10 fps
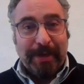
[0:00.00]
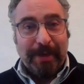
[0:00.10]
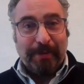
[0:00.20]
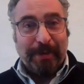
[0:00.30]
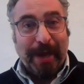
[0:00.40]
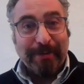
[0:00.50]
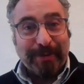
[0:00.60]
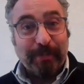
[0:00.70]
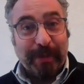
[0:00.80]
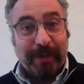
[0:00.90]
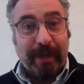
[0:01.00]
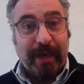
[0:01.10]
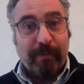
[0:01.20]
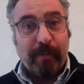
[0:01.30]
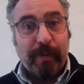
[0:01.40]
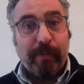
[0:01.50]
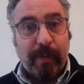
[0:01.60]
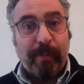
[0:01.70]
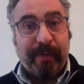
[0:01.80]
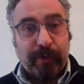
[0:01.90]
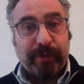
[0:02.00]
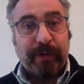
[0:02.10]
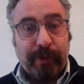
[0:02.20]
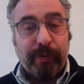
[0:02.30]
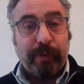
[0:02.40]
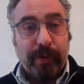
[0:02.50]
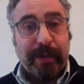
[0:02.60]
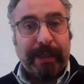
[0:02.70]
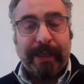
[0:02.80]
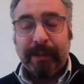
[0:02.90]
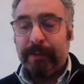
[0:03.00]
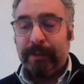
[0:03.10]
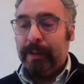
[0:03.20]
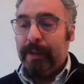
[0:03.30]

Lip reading: the council, but we'll be voting for you locally.